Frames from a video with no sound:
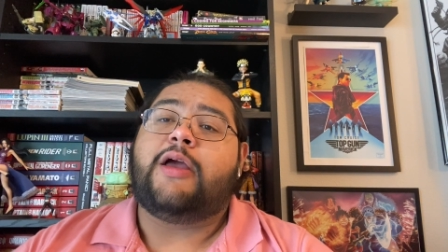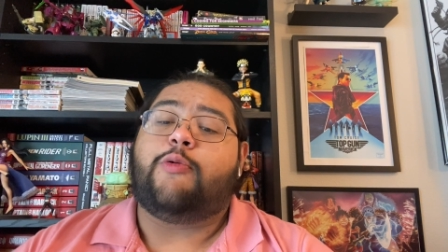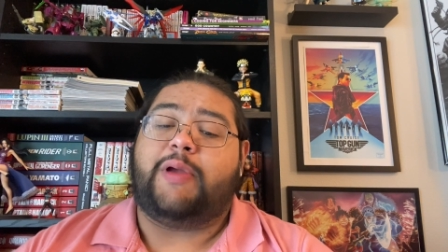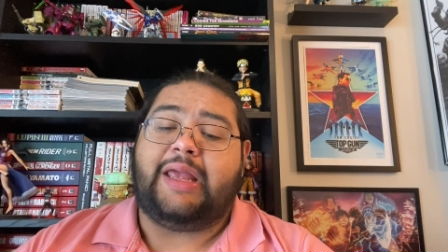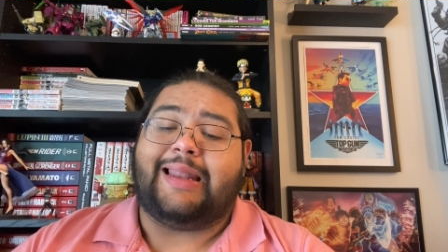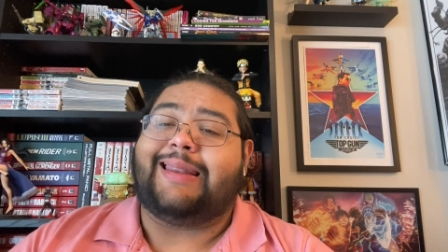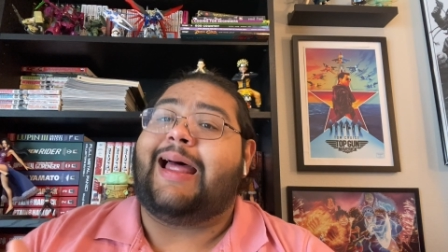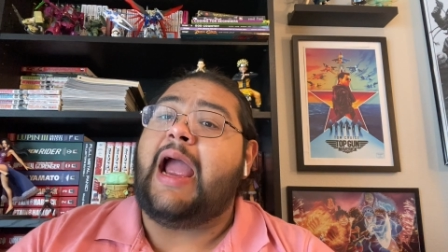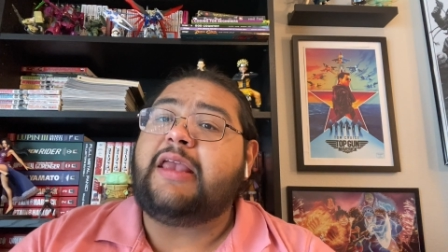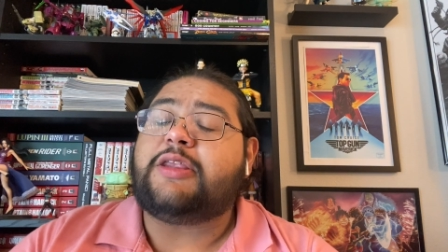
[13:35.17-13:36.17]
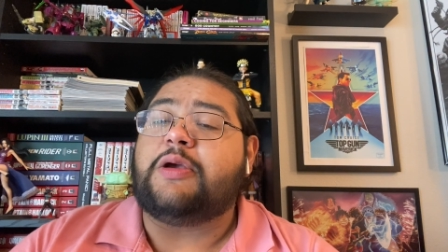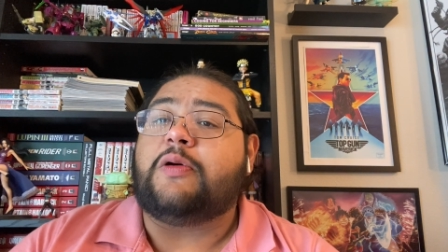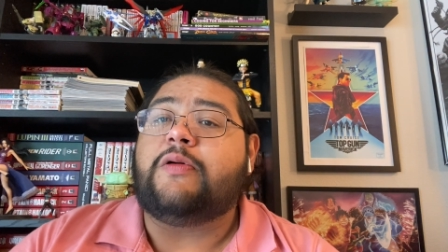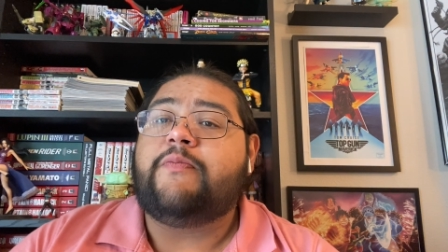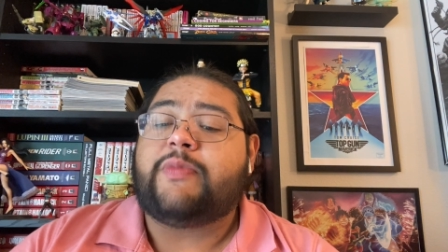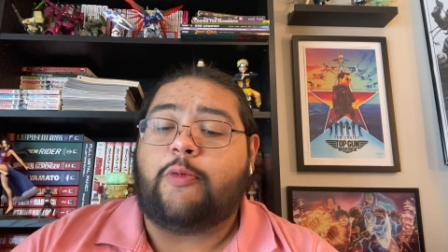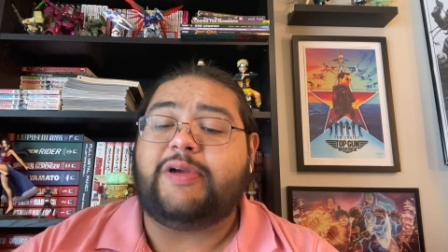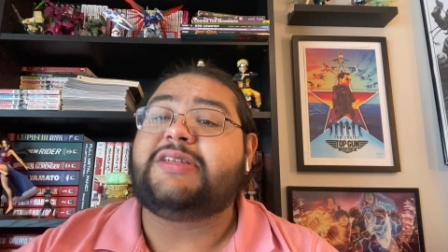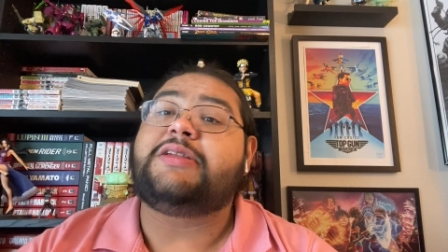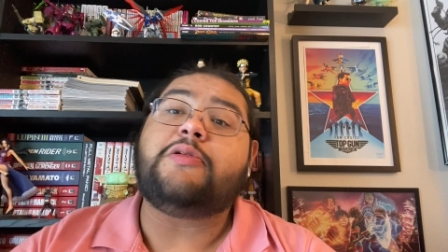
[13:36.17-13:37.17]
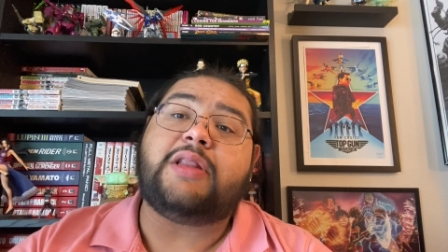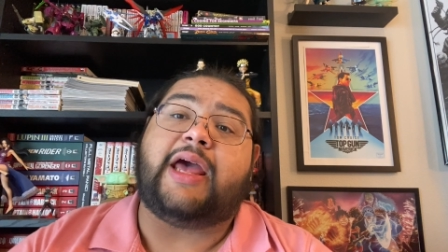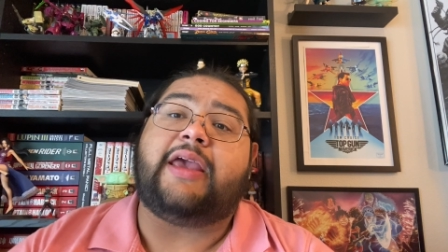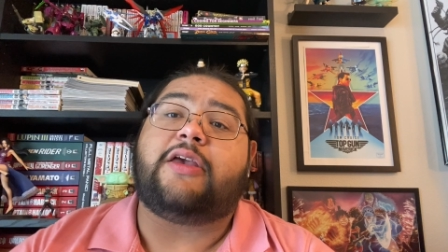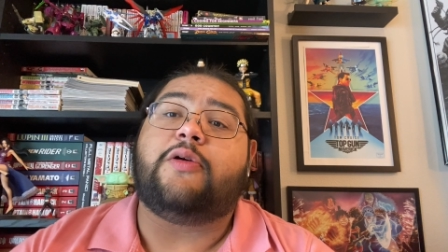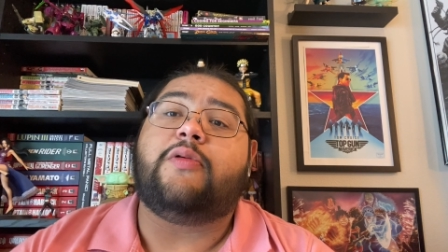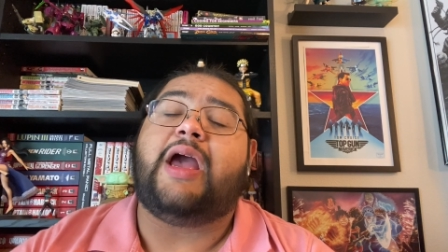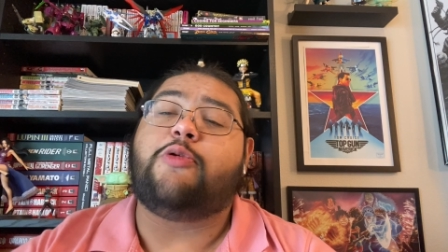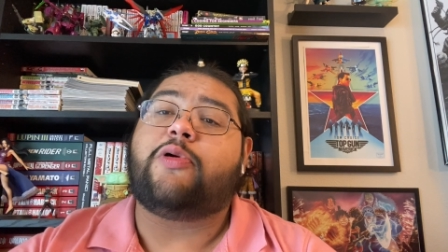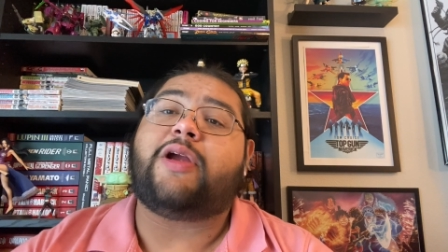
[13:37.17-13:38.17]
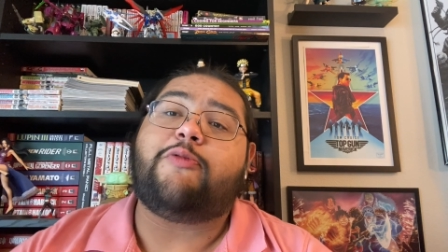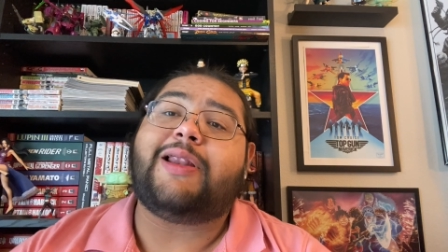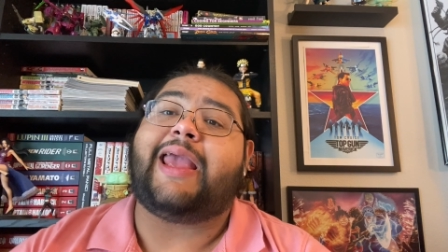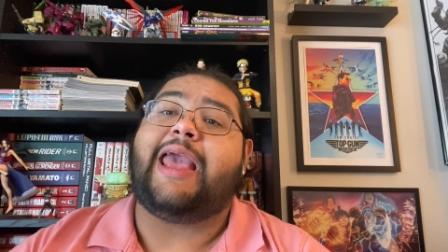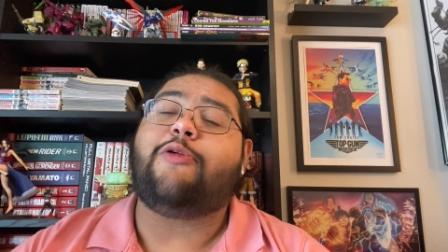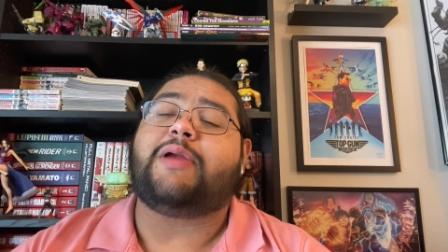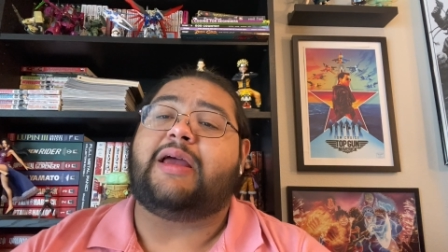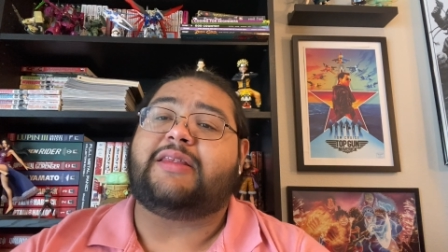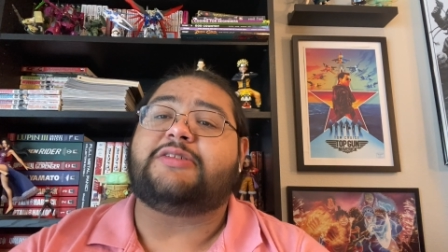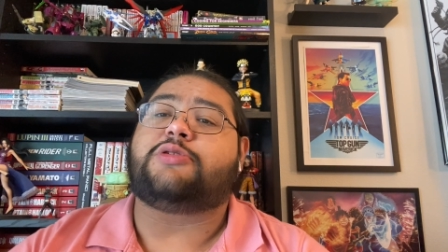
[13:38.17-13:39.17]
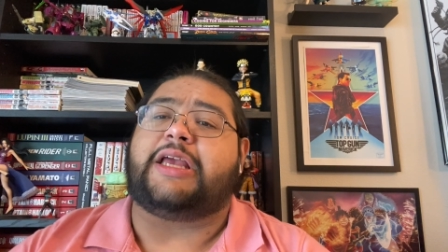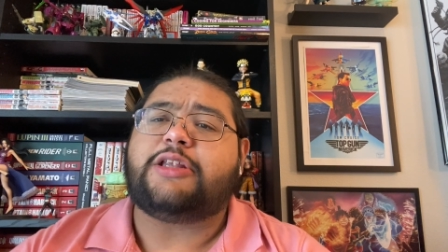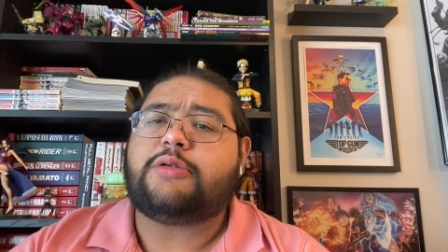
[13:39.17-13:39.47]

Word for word: We liked you, we still like you, and we're really angry at this like